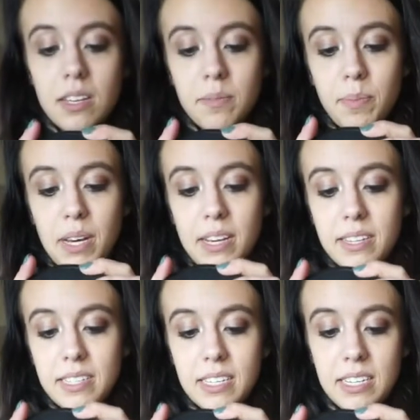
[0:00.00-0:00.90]

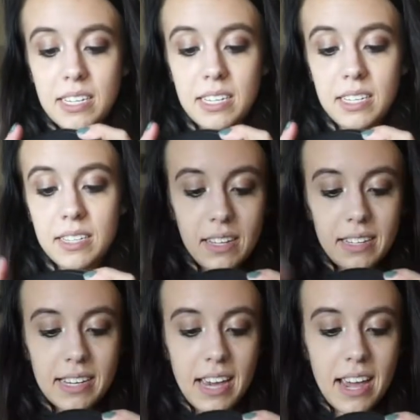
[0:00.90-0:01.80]
But
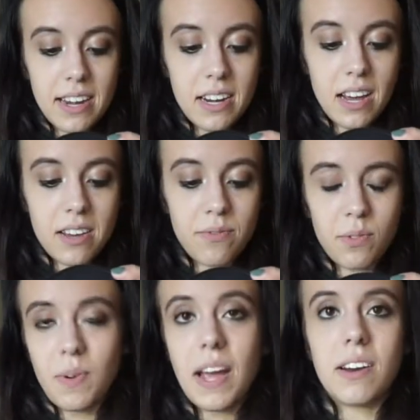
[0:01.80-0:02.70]
again, I've
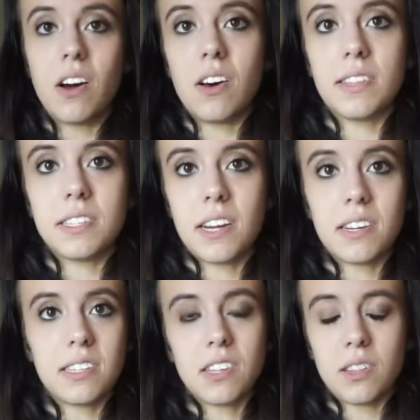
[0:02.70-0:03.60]
read all the
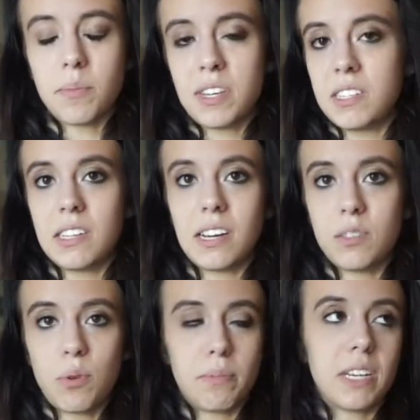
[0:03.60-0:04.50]
studies on the PE
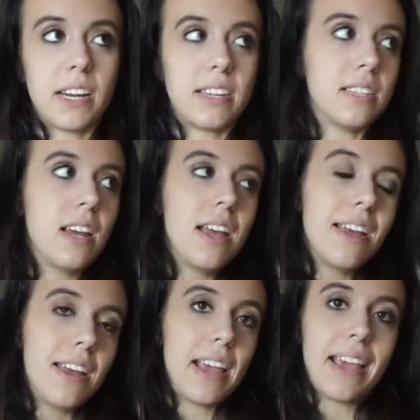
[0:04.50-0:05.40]
Science website,
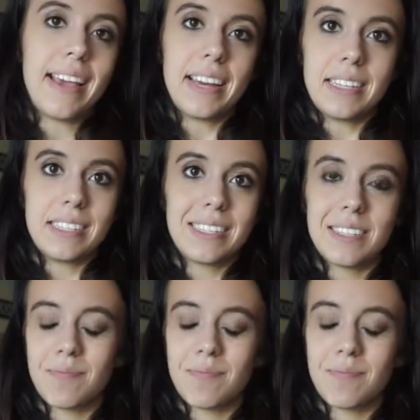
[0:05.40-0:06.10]
and